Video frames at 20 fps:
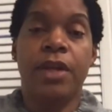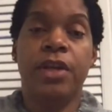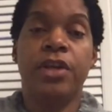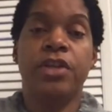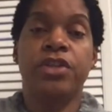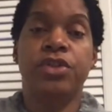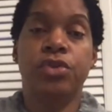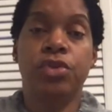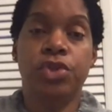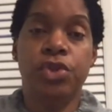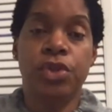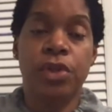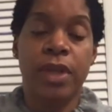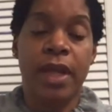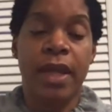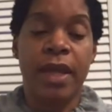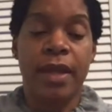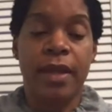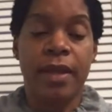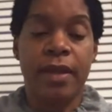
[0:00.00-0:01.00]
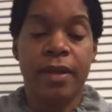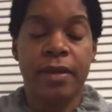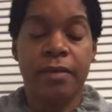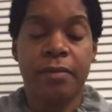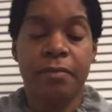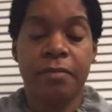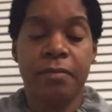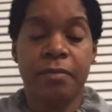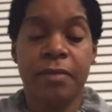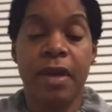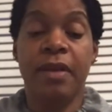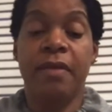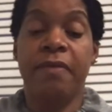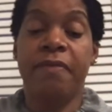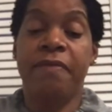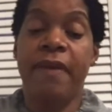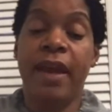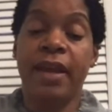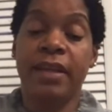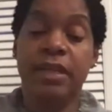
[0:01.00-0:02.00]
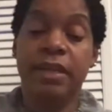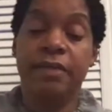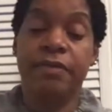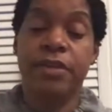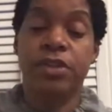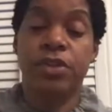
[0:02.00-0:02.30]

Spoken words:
There's usually an affective